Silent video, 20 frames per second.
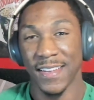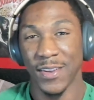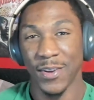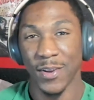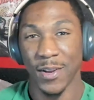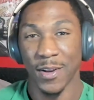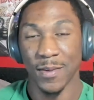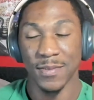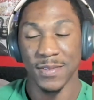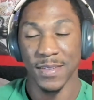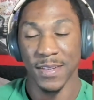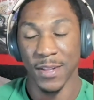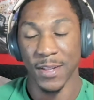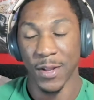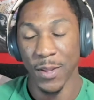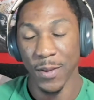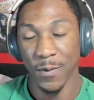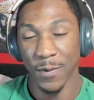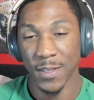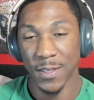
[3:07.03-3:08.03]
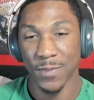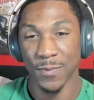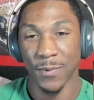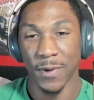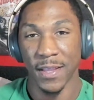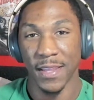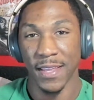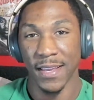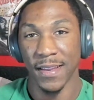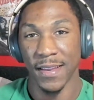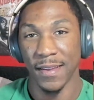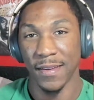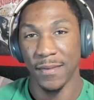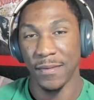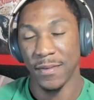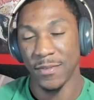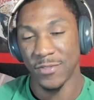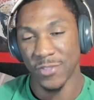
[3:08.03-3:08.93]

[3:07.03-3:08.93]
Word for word: the only reason why they